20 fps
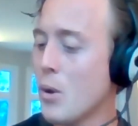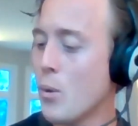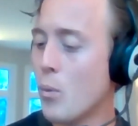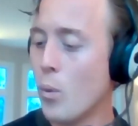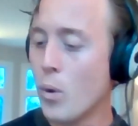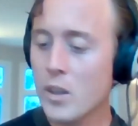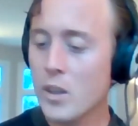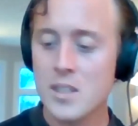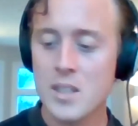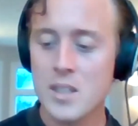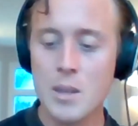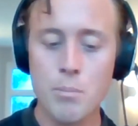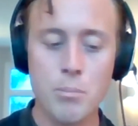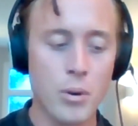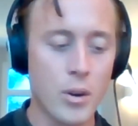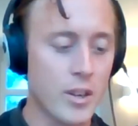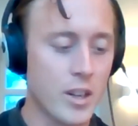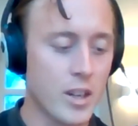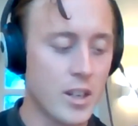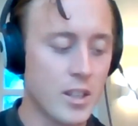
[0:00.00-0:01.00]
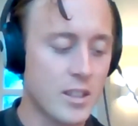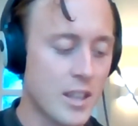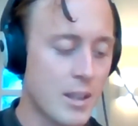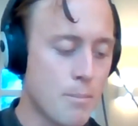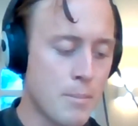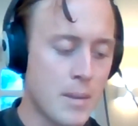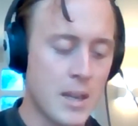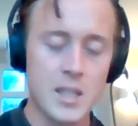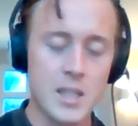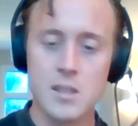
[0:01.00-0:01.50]
what's the product that
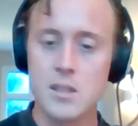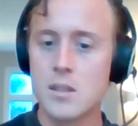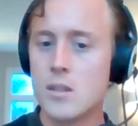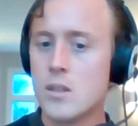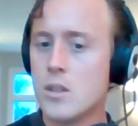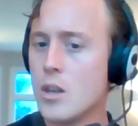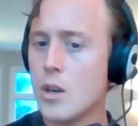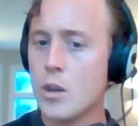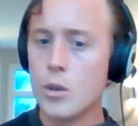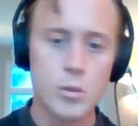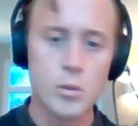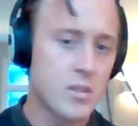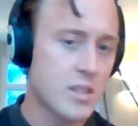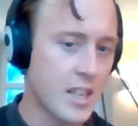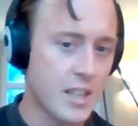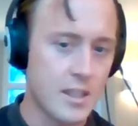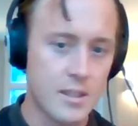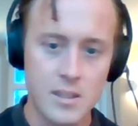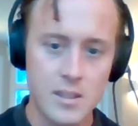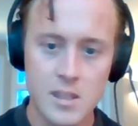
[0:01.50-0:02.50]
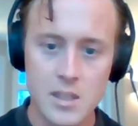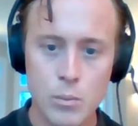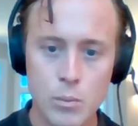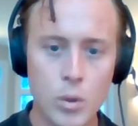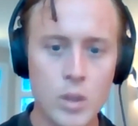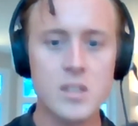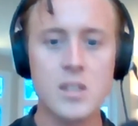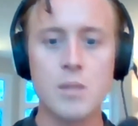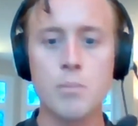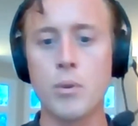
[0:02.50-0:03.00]
makes no sense?
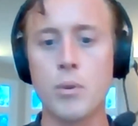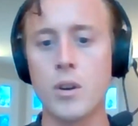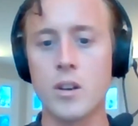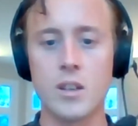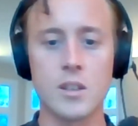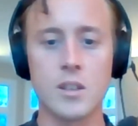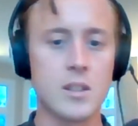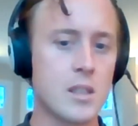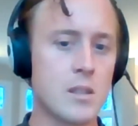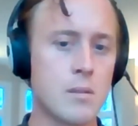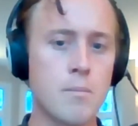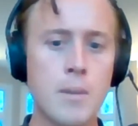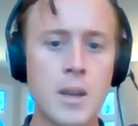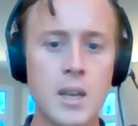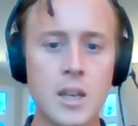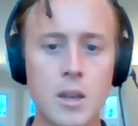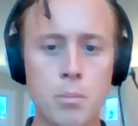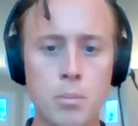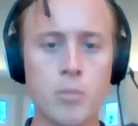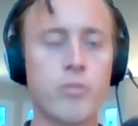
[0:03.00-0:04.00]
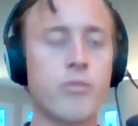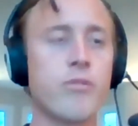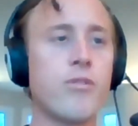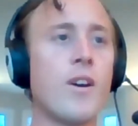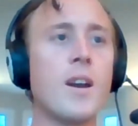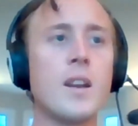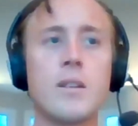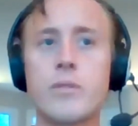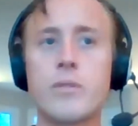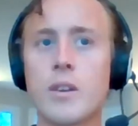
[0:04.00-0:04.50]
What's a product that's made up of
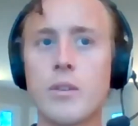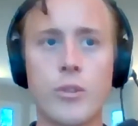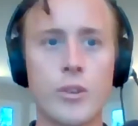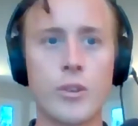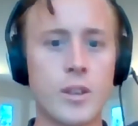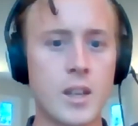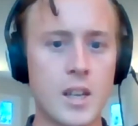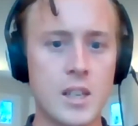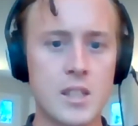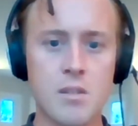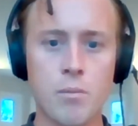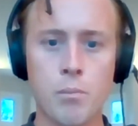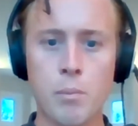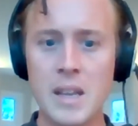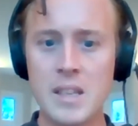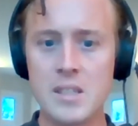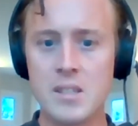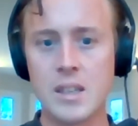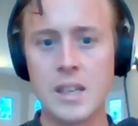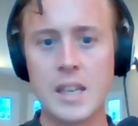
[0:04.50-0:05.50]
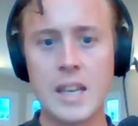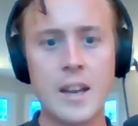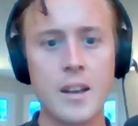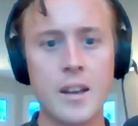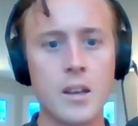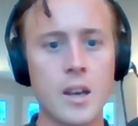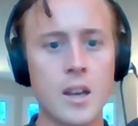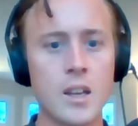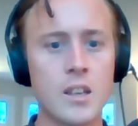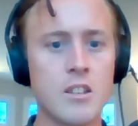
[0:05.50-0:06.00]
five different kinds of plastic and a
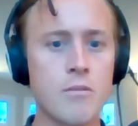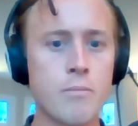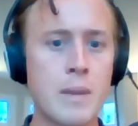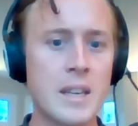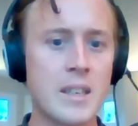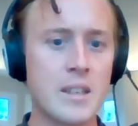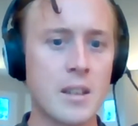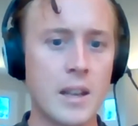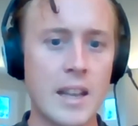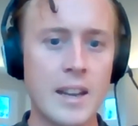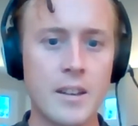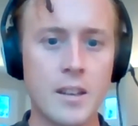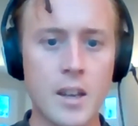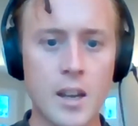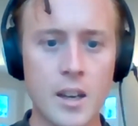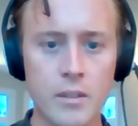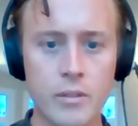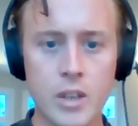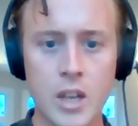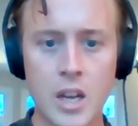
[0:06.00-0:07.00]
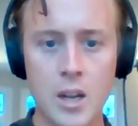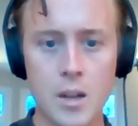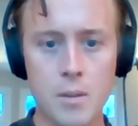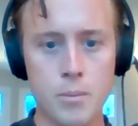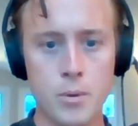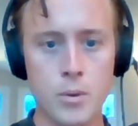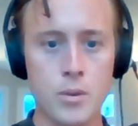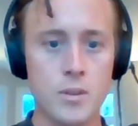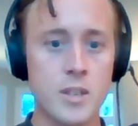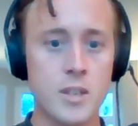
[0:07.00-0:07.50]
kind of metal and a kind of
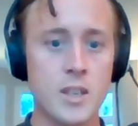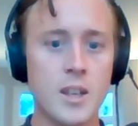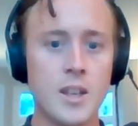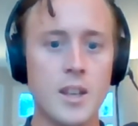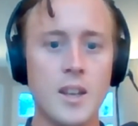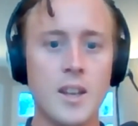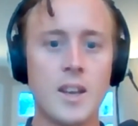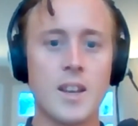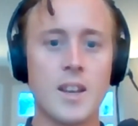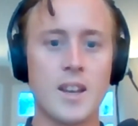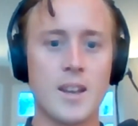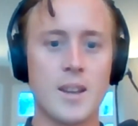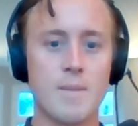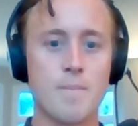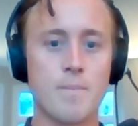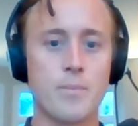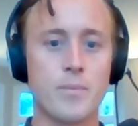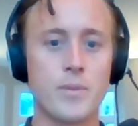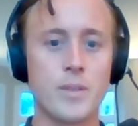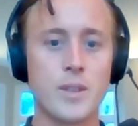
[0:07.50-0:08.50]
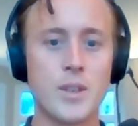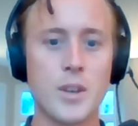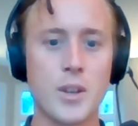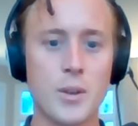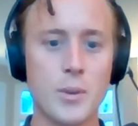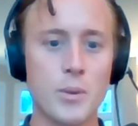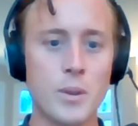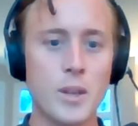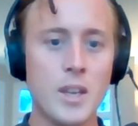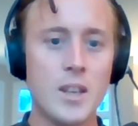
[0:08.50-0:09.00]
cardboard? Um, you know,